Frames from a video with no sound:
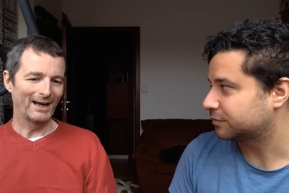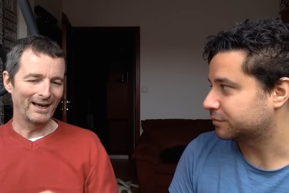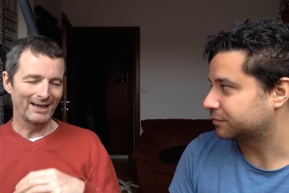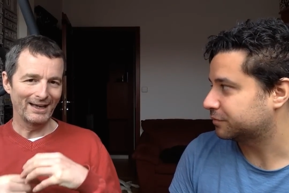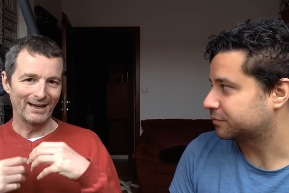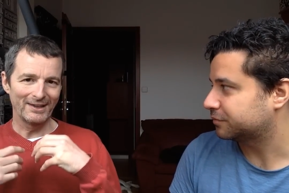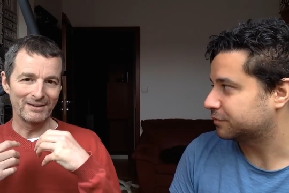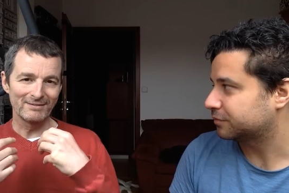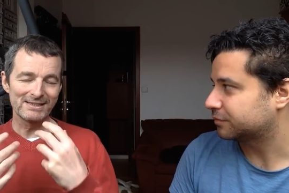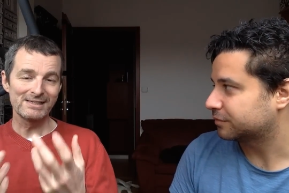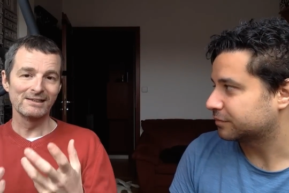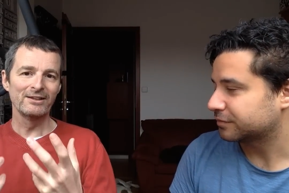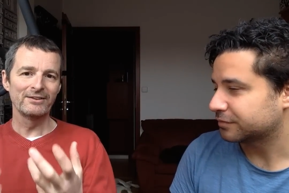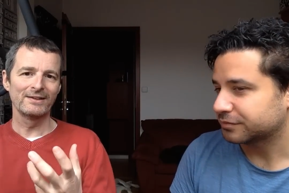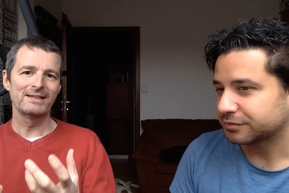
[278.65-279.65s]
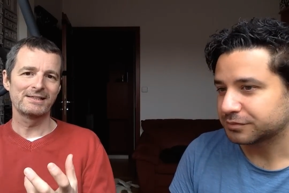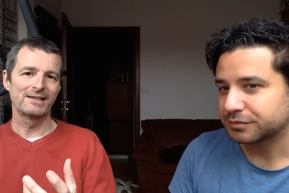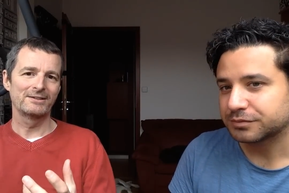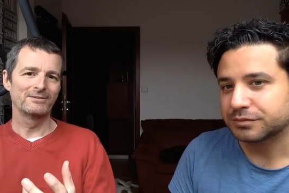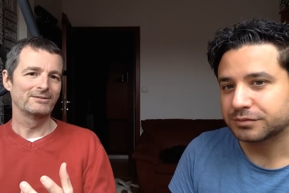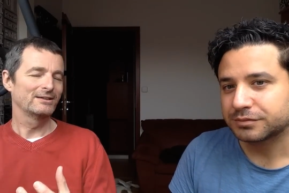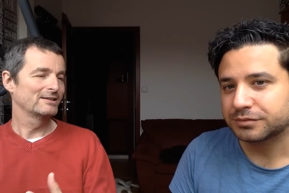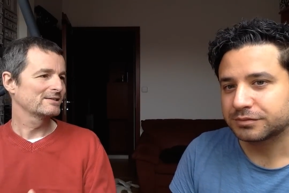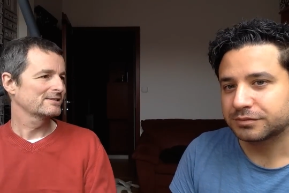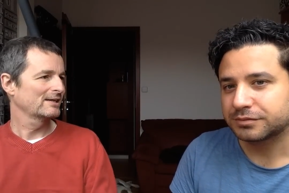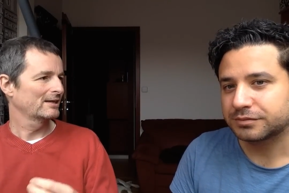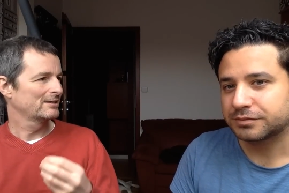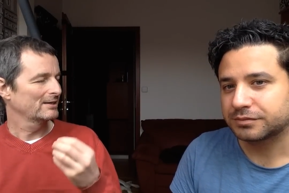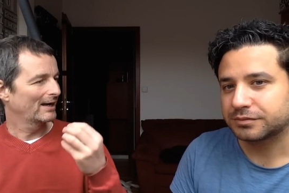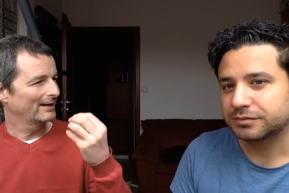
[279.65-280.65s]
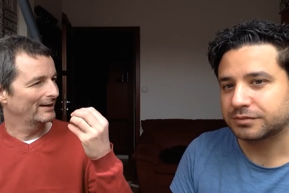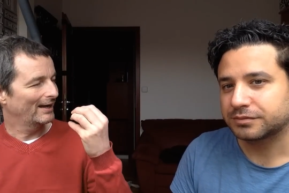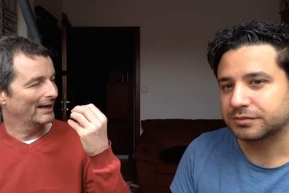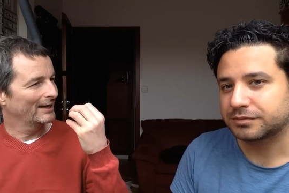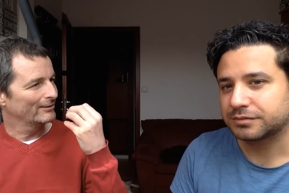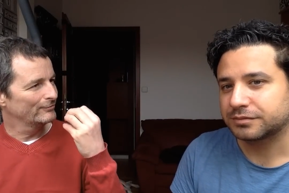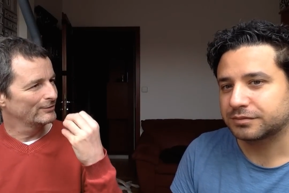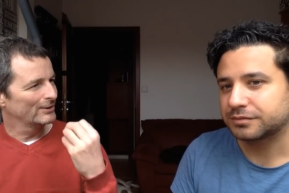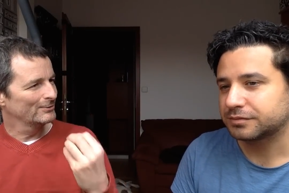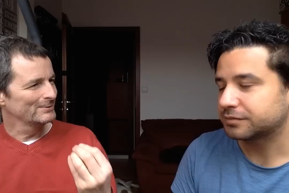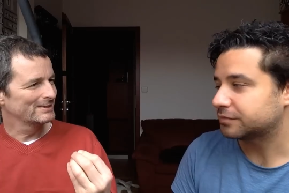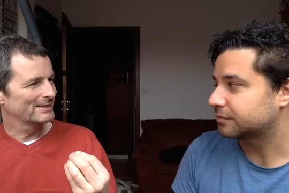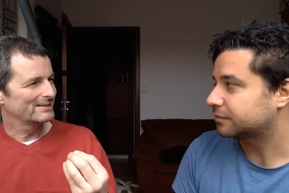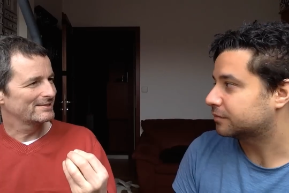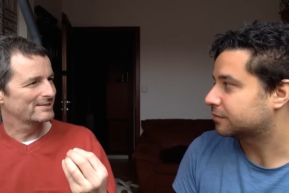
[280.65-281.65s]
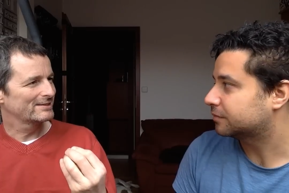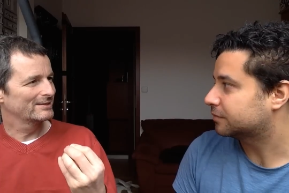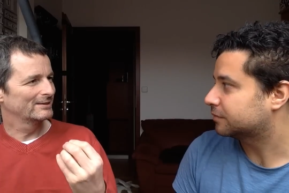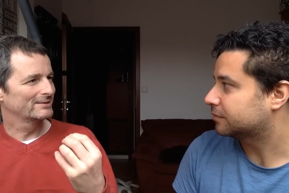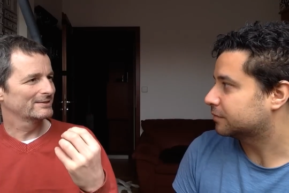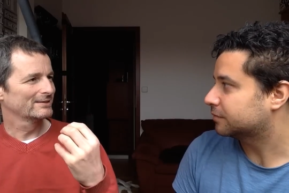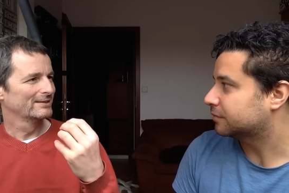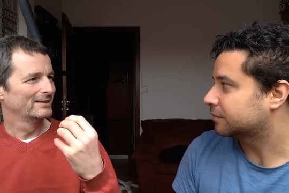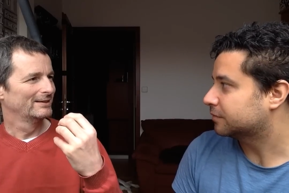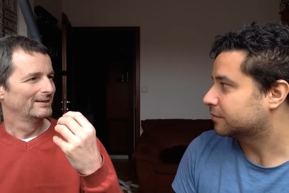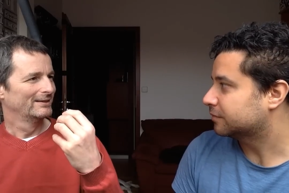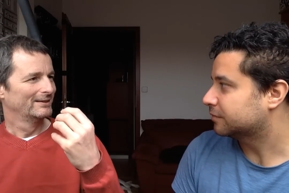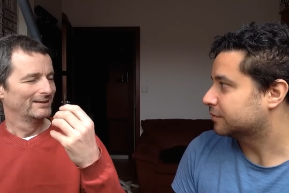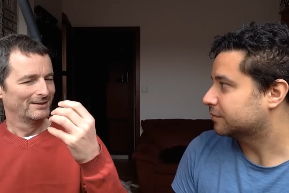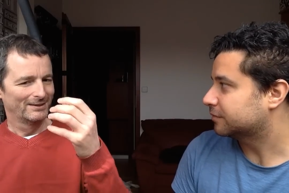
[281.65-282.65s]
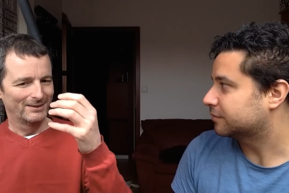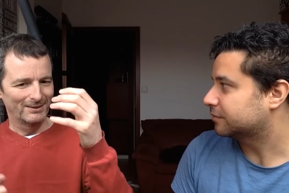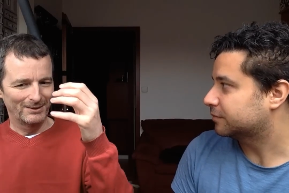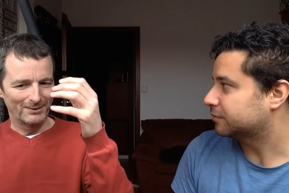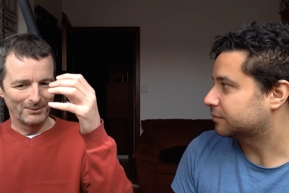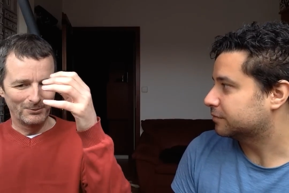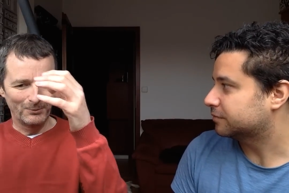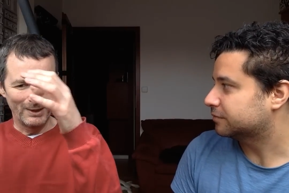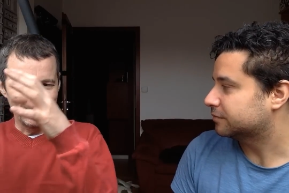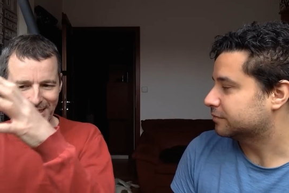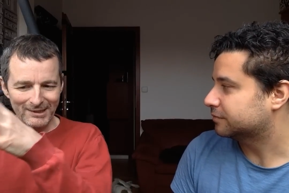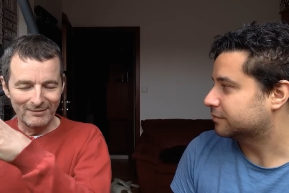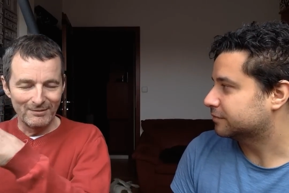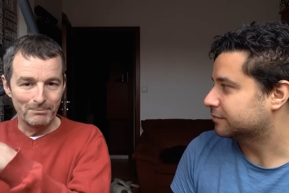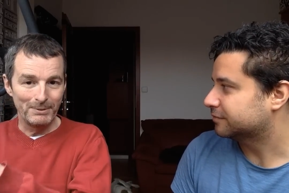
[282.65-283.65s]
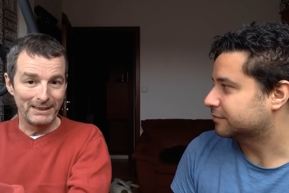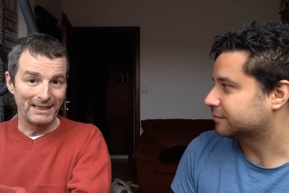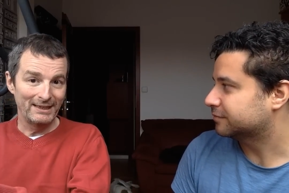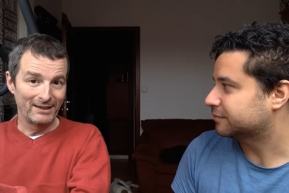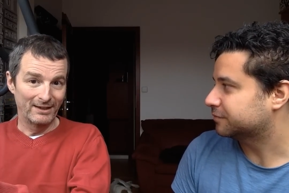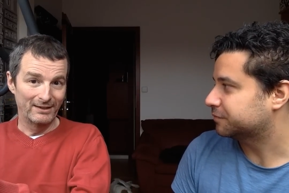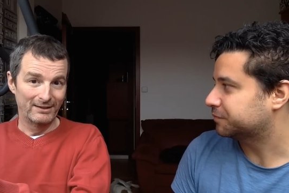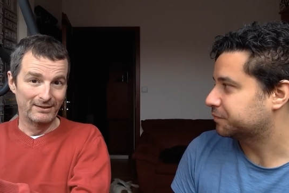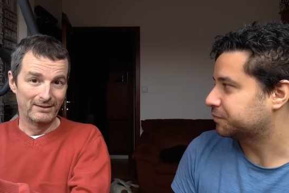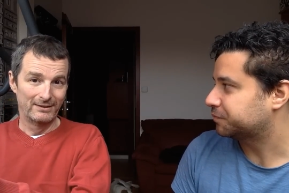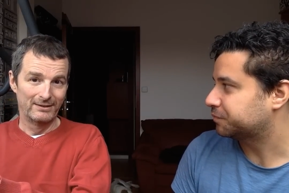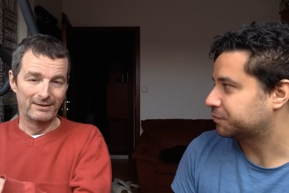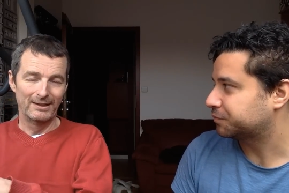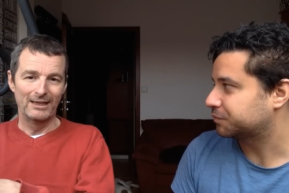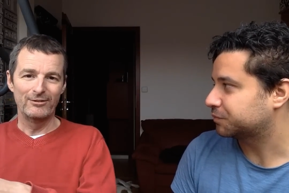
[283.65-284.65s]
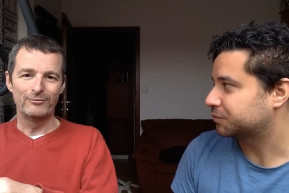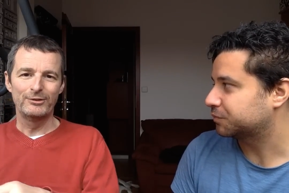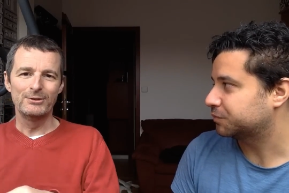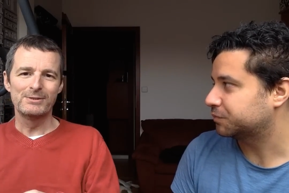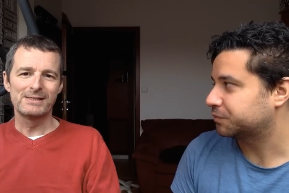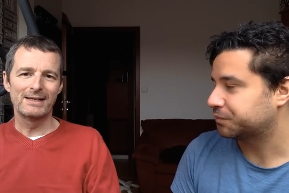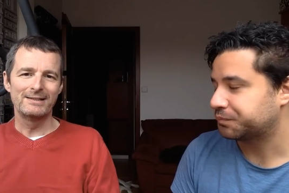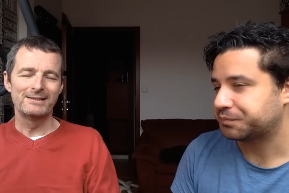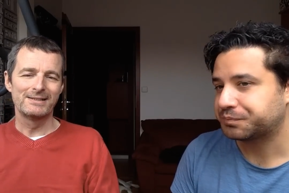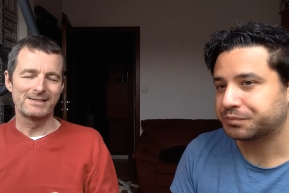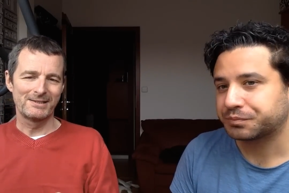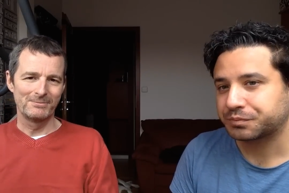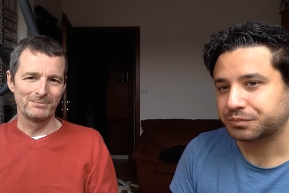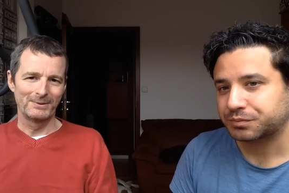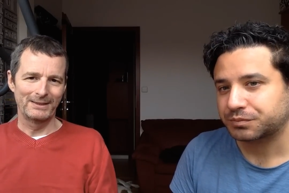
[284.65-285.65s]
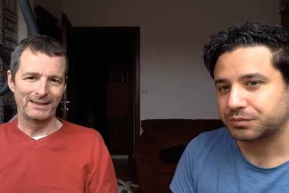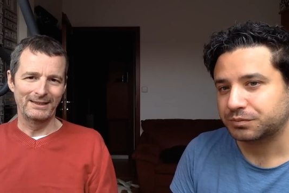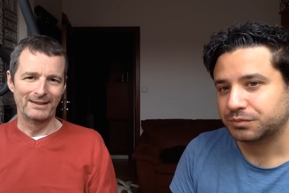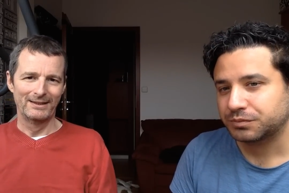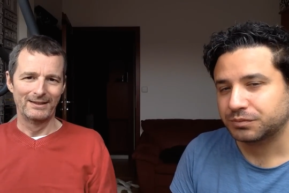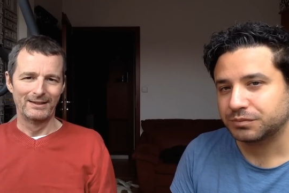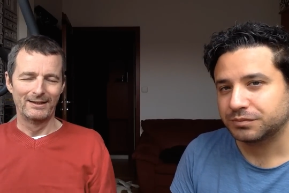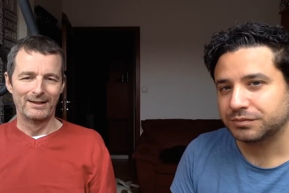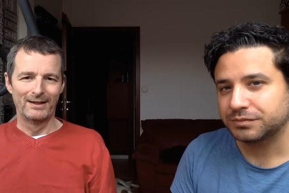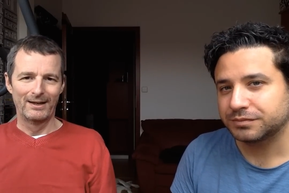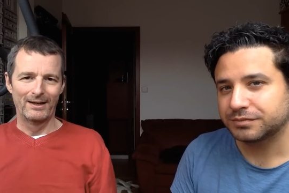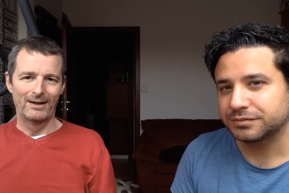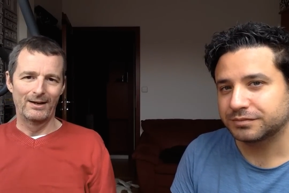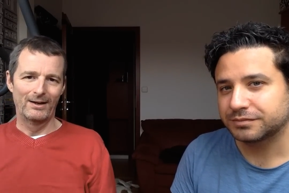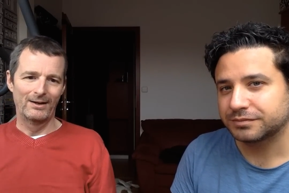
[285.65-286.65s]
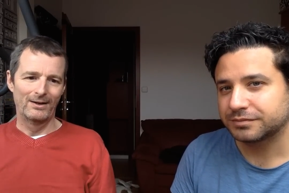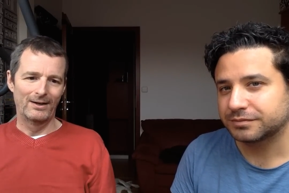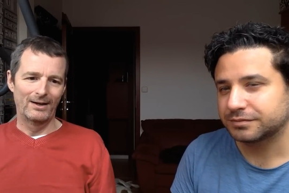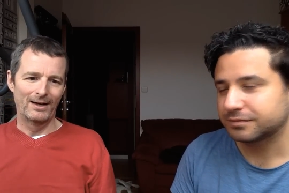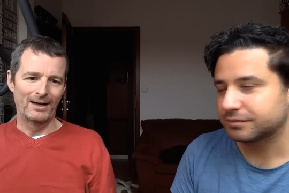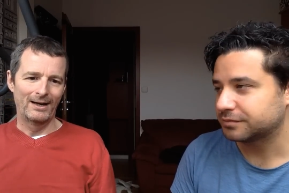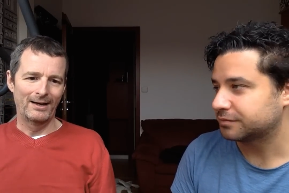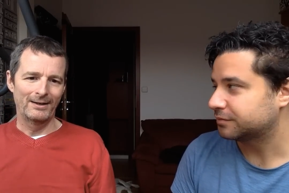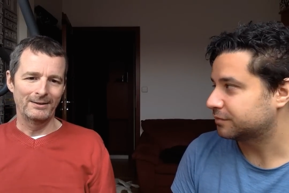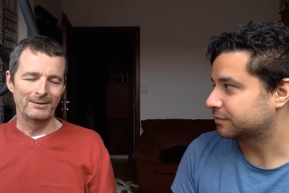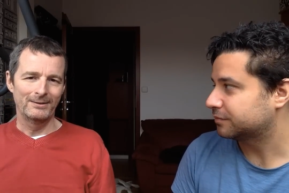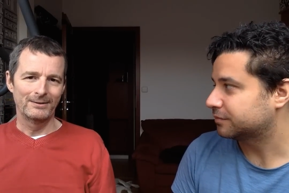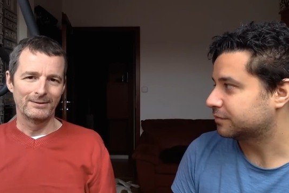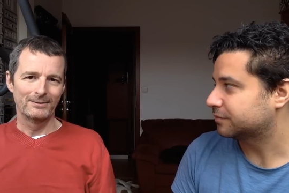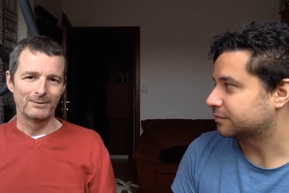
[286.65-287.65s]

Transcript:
Speaker 1: I, there are still things I don't understand. And I've noticed that when you're a beginner, if you say to somebody, I